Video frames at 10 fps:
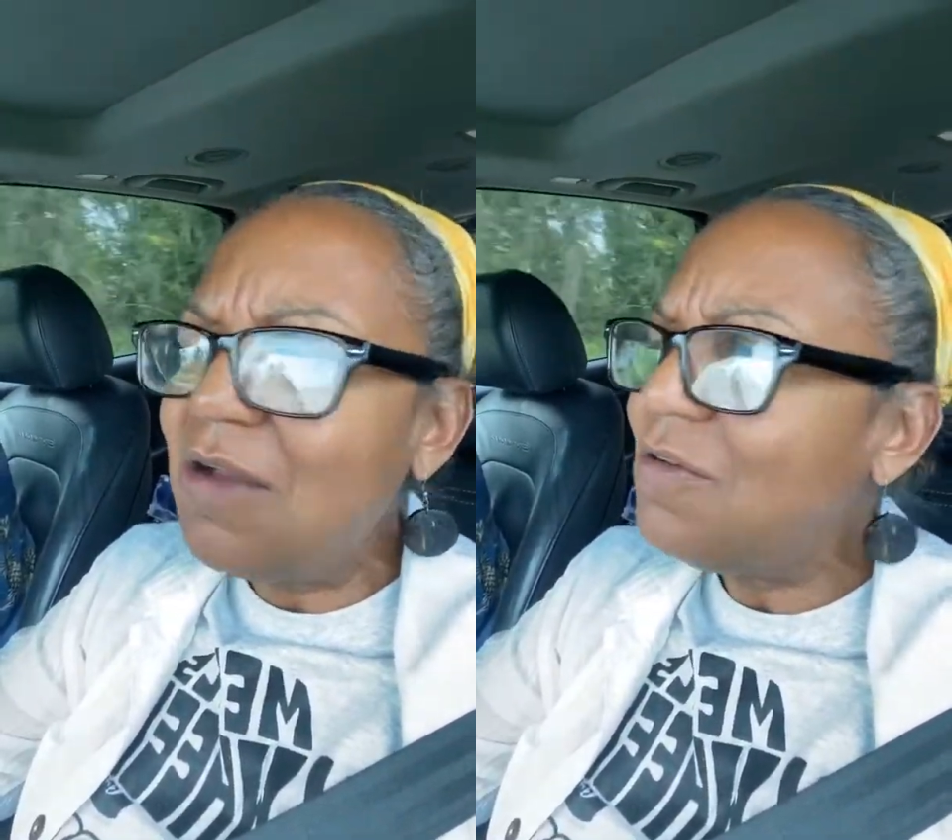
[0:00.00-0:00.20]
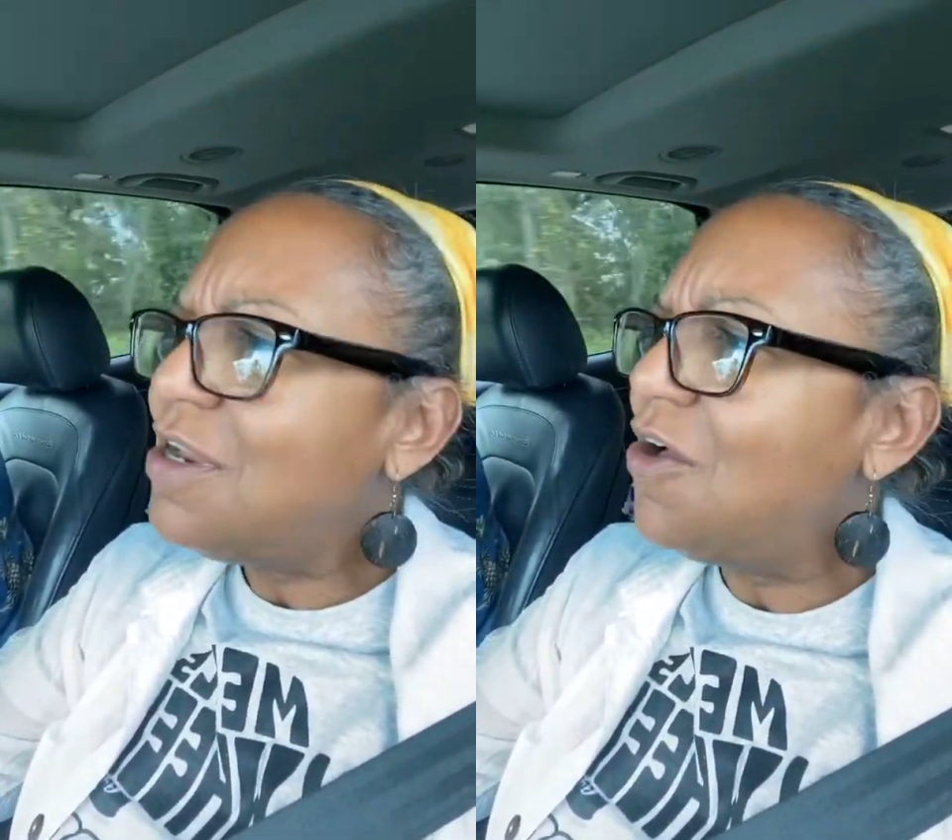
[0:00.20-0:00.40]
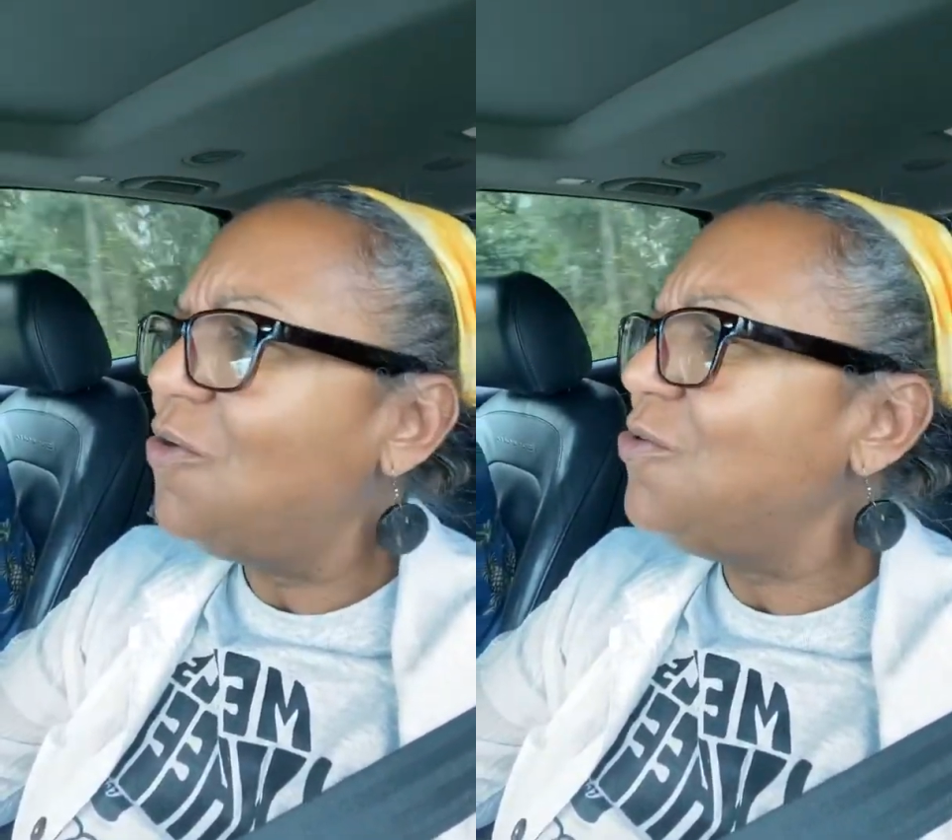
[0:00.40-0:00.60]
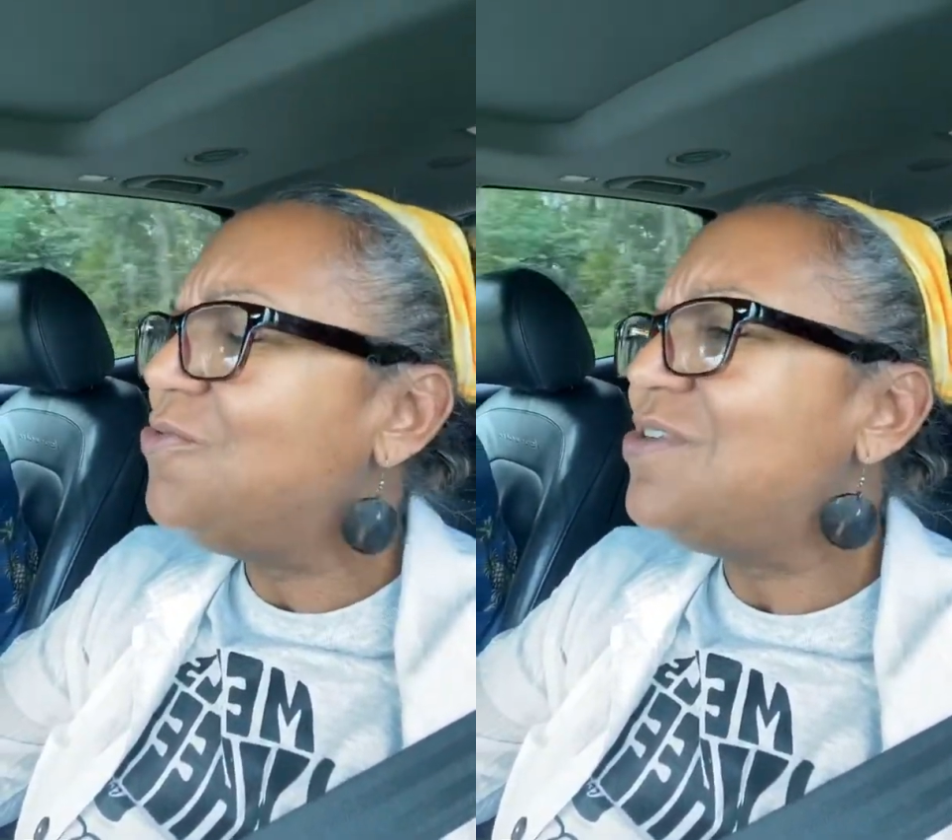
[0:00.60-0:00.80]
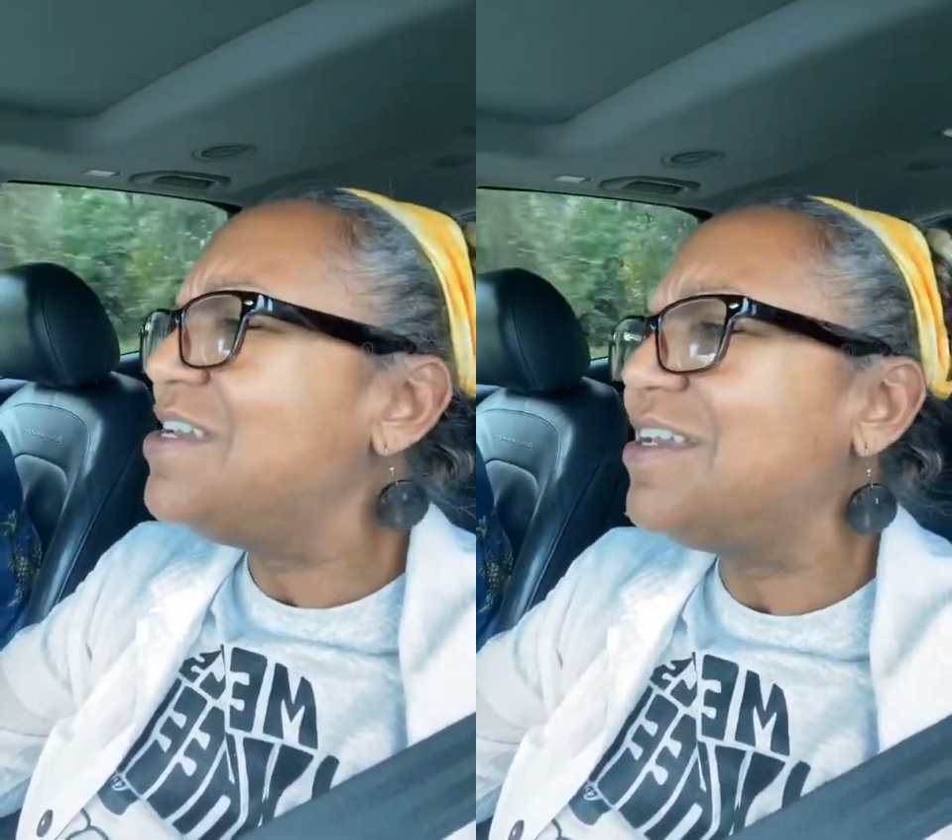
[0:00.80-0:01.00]
No, we
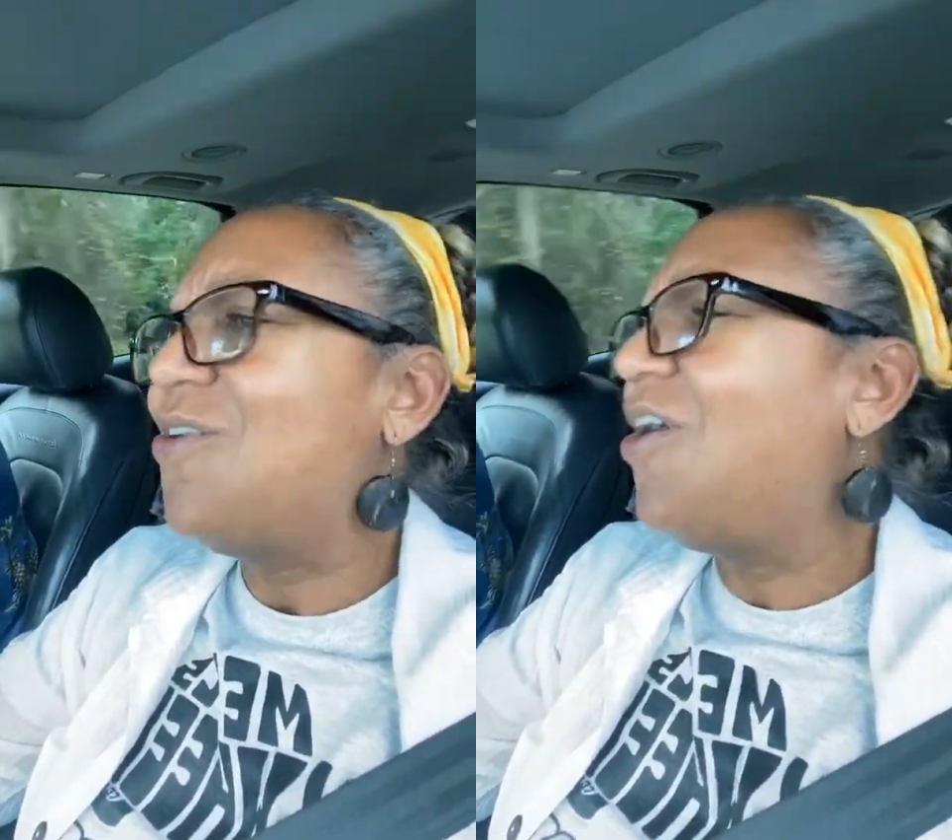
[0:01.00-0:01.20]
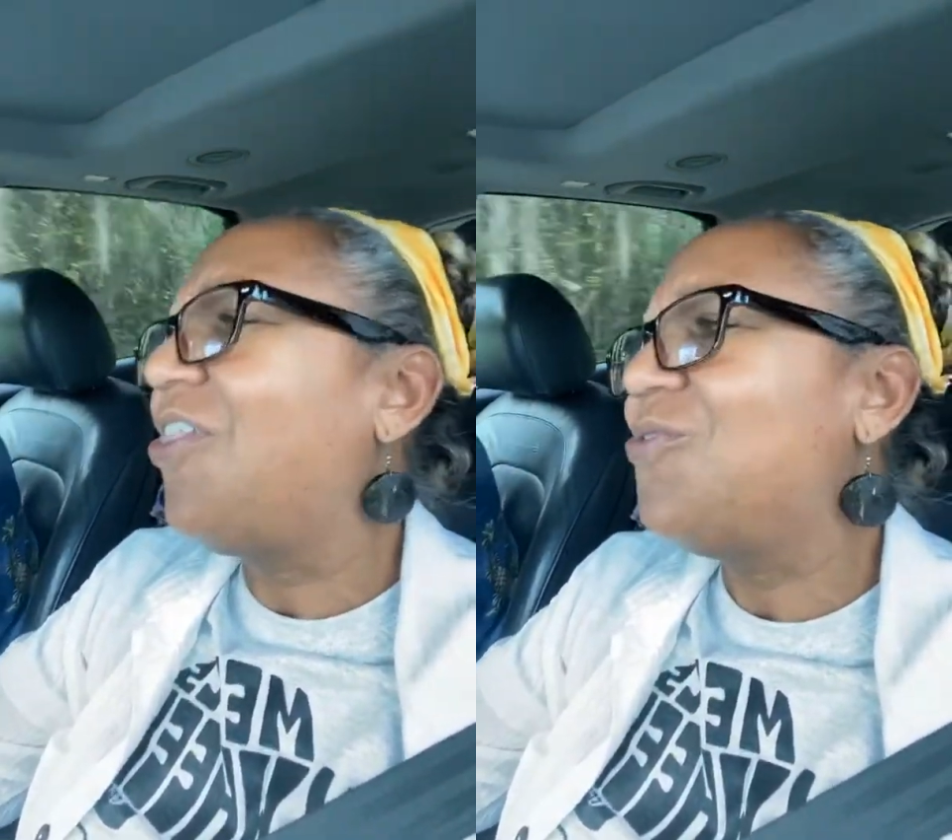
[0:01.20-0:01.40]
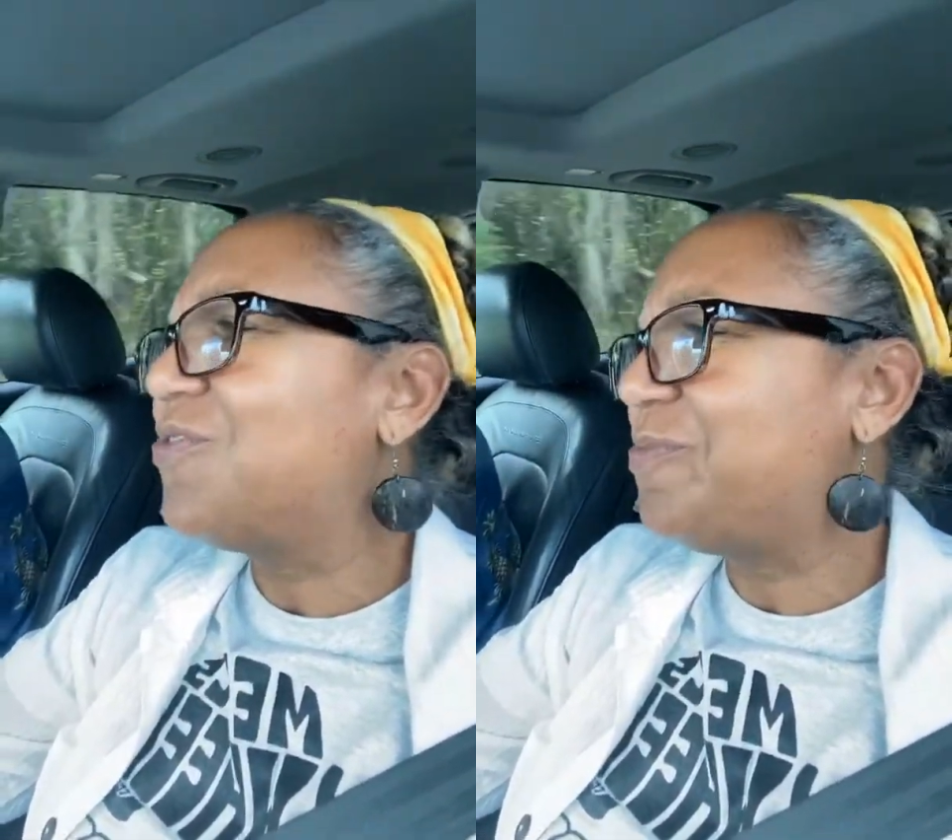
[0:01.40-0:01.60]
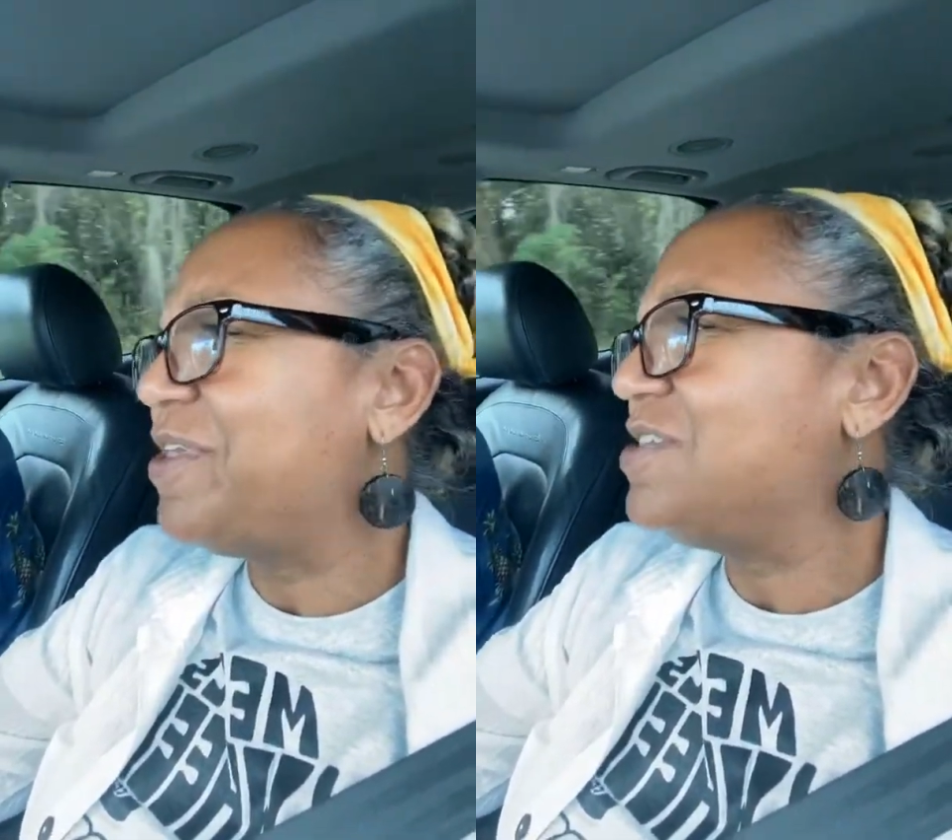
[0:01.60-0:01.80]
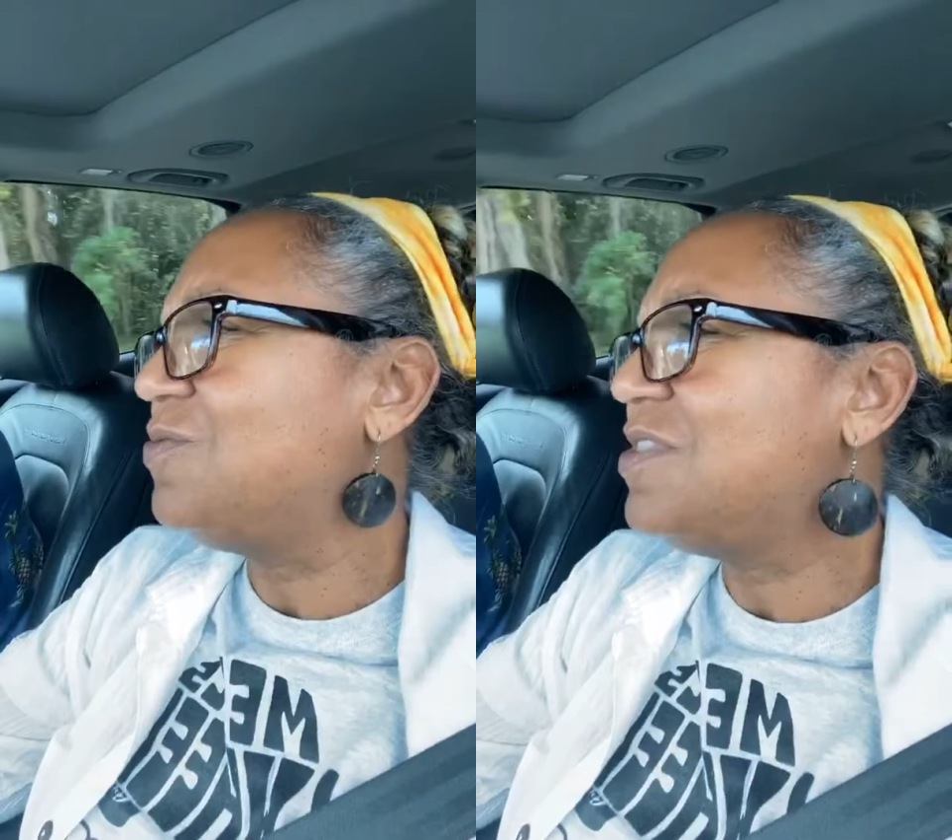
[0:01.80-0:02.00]
didn't go all over the place.